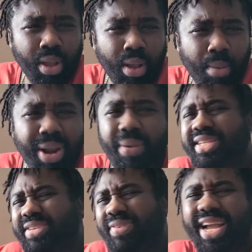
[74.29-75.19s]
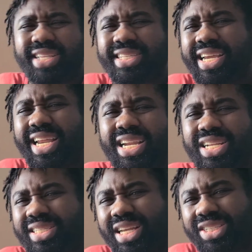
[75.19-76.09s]
But I want to see if I can sneak in a little
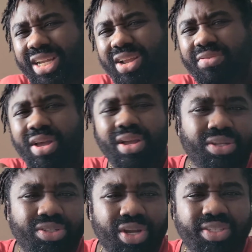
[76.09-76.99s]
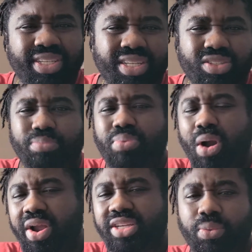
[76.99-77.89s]
satchel of jerk seasoning and some
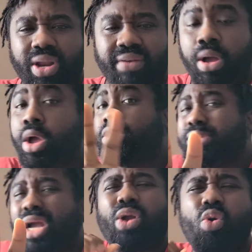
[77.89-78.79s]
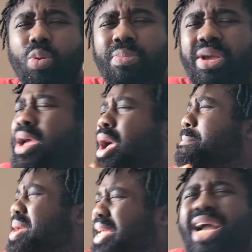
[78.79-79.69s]
porridge and whatever. So I said, alright, cool,
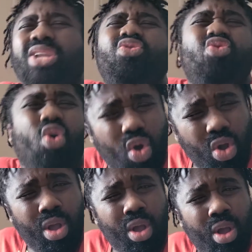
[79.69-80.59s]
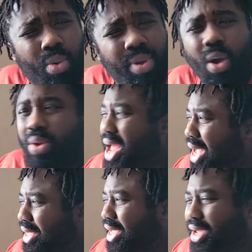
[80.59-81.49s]
me can do without the
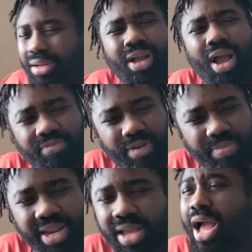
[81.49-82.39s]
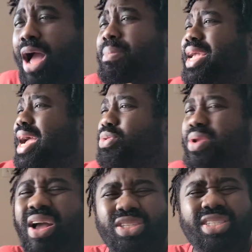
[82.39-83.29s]
ackee, God forbid. And me can do that.
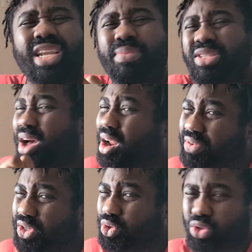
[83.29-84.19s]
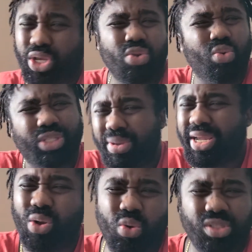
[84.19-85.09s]
And she sent me saltfish too. So so me can
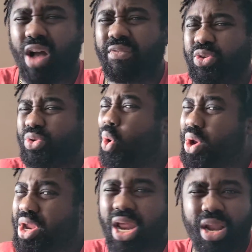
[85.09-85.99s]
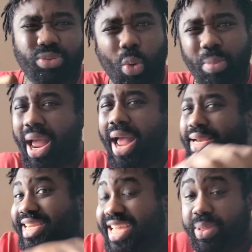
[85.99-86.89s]
cook saltfish with onion and something there and
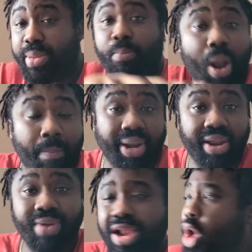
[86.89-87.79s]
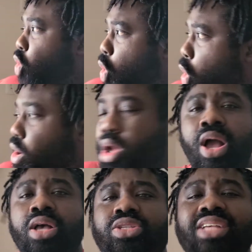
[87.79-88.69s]
deal with it properly, right? Cool.
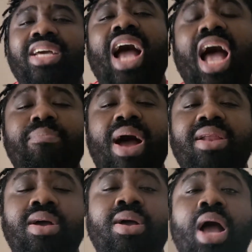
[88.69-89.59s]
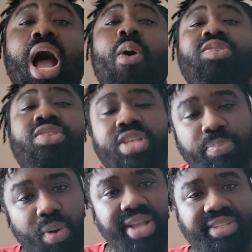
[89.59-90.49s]
So as a yard man, I was
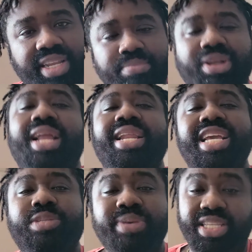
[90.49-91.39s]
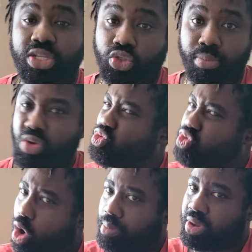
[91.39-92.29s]
disappointed, but at least me getting something. The
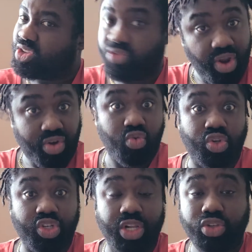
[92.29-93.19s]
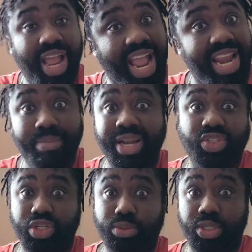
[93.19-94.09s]
rum is very crucial to anybody's
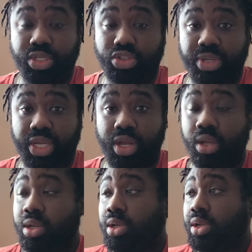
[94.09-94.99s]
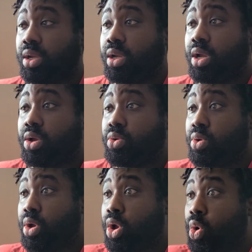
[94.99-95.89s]
Christmas in Jamaica.
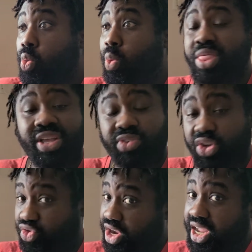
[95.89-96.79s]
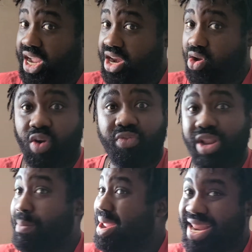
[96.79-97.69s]
Whether it's for drinking or for the
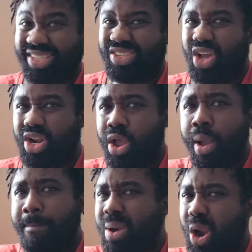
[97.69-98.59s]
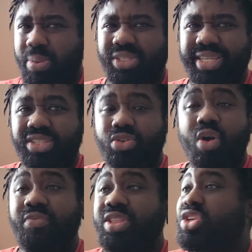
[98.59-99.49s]
medicinal purposes or
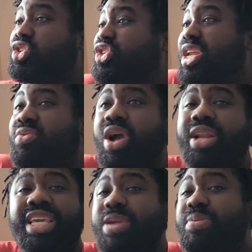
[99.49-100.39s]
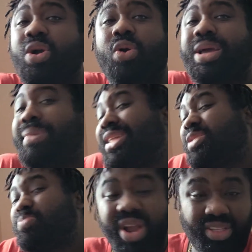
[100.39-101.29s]
for just in general keeping out of bad
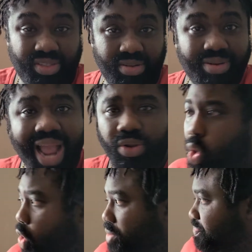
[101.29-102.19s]
spirits, right? Cool.